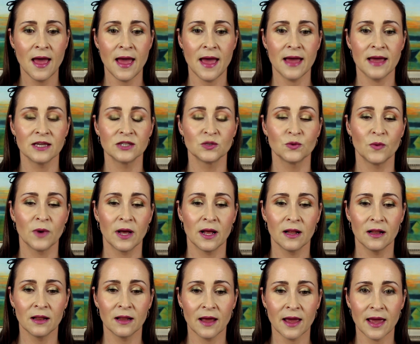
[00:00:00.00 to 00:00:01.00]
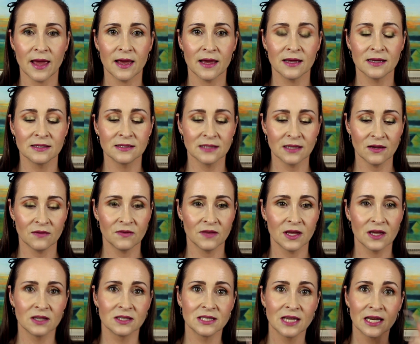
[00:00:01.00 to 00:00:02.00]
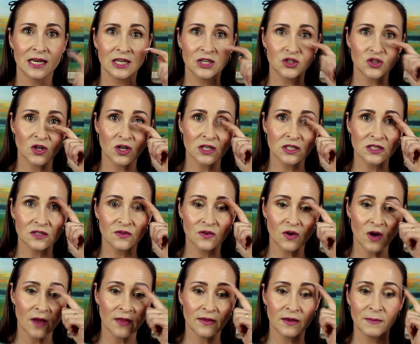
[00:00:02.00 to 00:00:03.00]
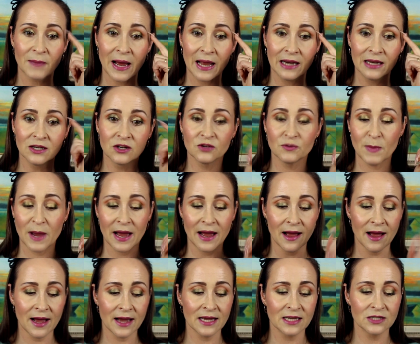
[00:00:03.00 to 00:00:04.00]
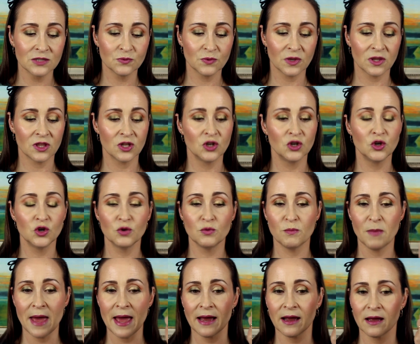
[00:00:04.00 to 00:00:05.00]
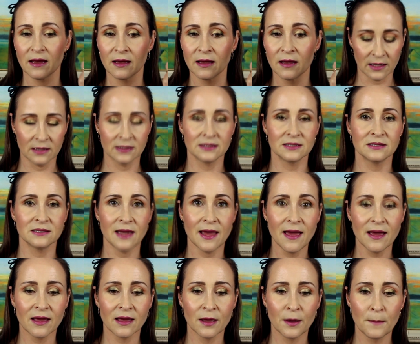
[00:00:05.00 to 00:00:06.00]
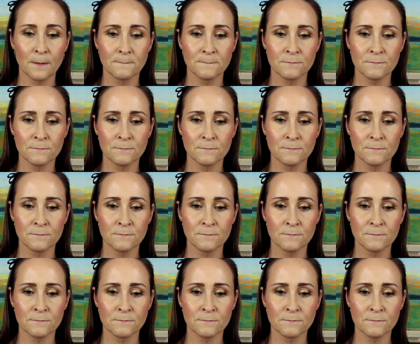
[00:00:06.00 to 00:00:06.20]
as well as if there's any transfer on my lid of my eyes with the new MAC stack.